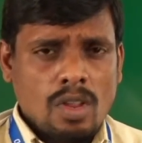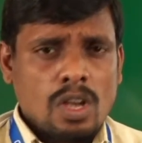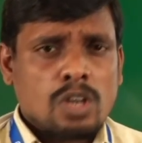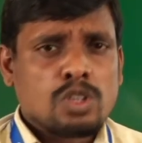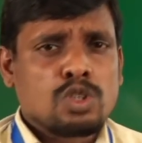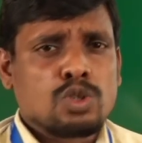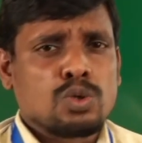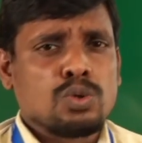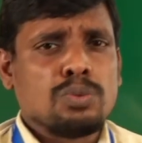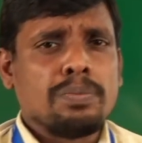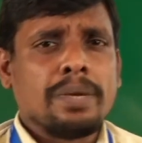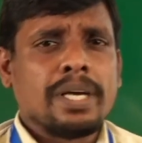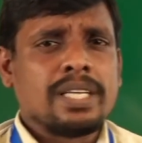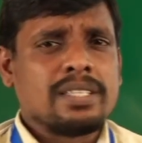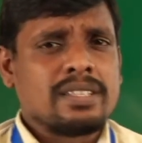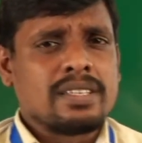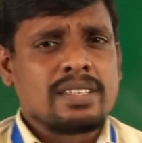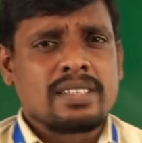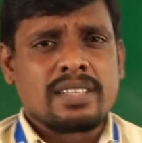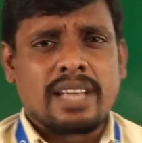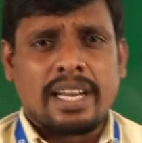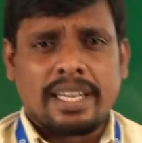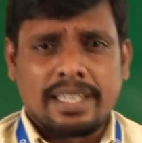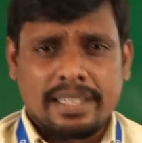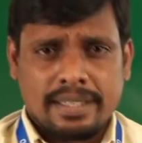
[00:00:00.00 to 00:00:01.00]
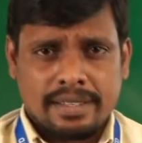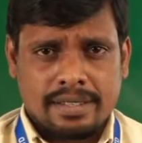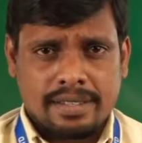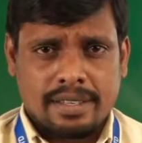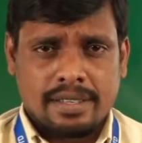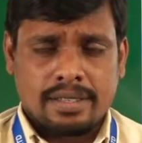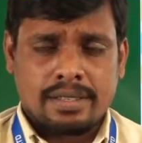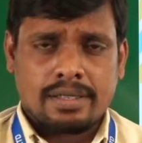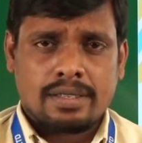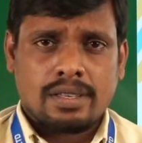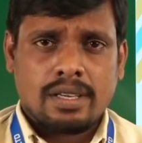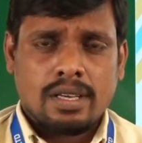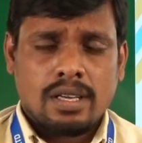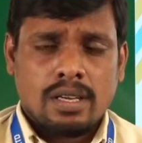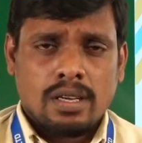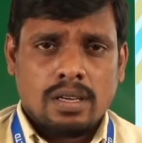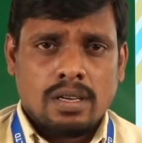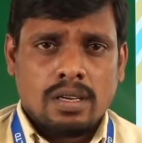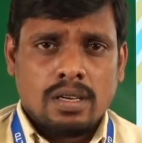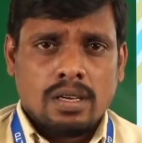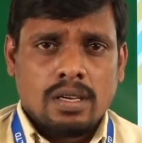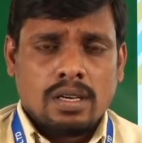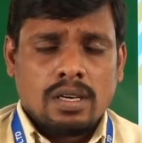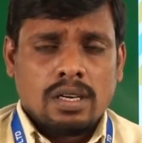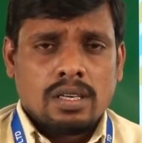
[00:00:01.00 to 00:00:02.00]
two major scientists.
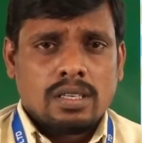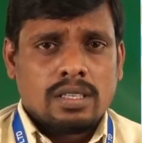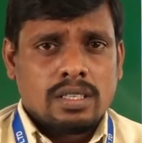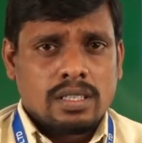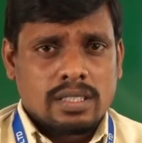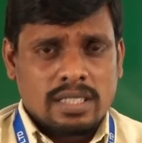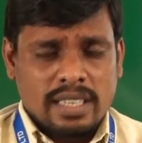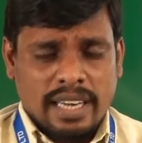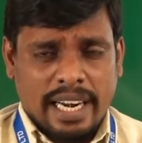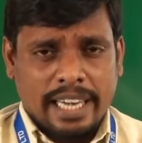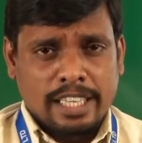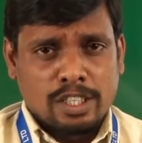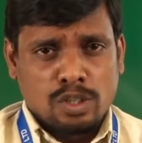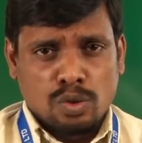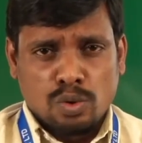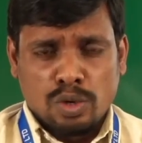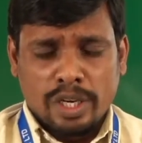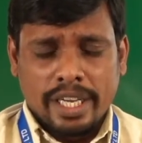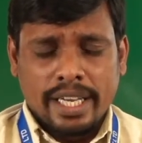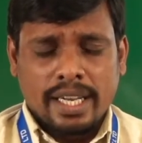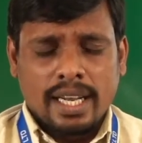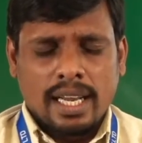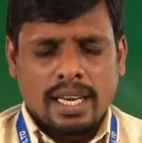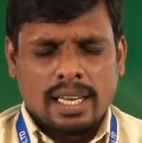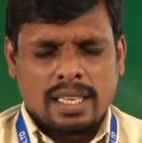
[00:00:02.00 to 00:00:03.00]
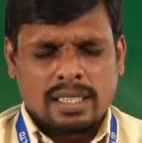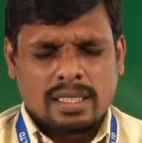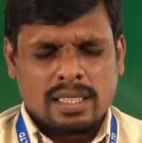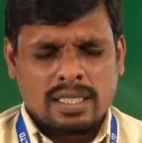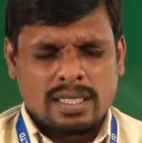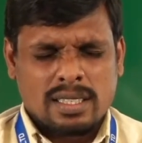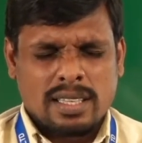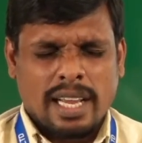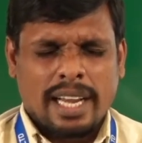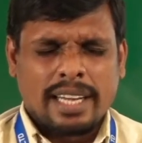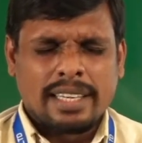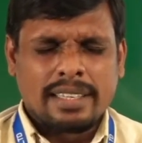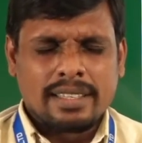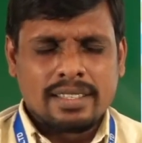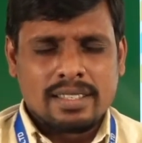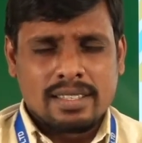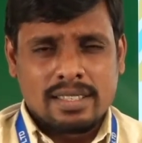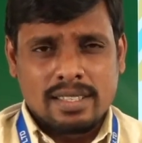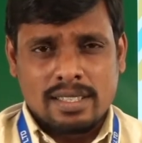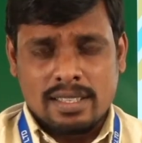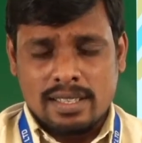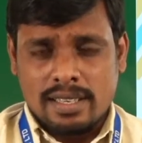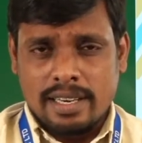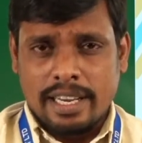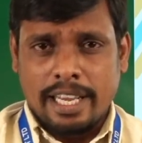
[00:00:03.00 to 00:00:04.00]
Try to recollect the
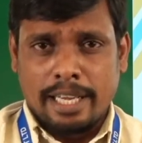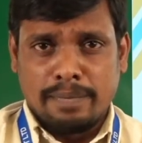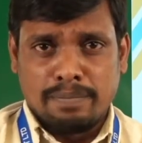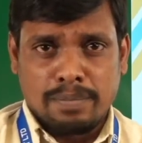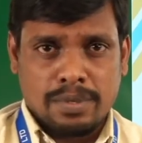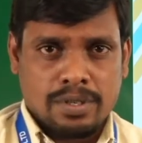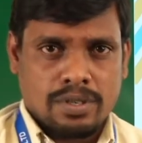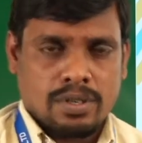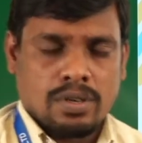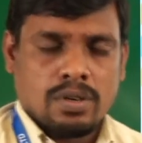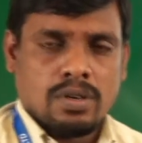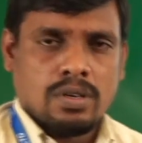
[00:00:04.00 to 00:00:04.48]
scientists' names.